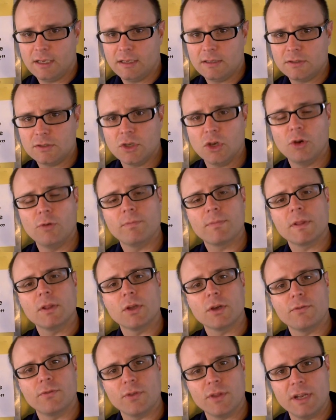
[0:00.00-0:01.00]
So
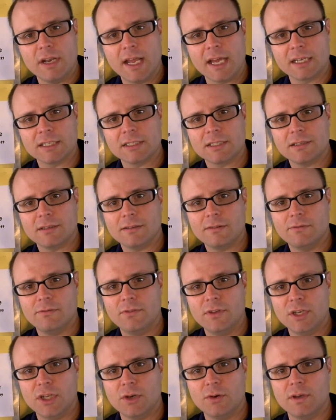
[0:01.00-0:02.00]
look for the next
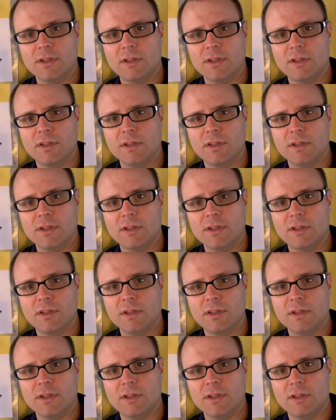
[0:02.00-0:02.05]
video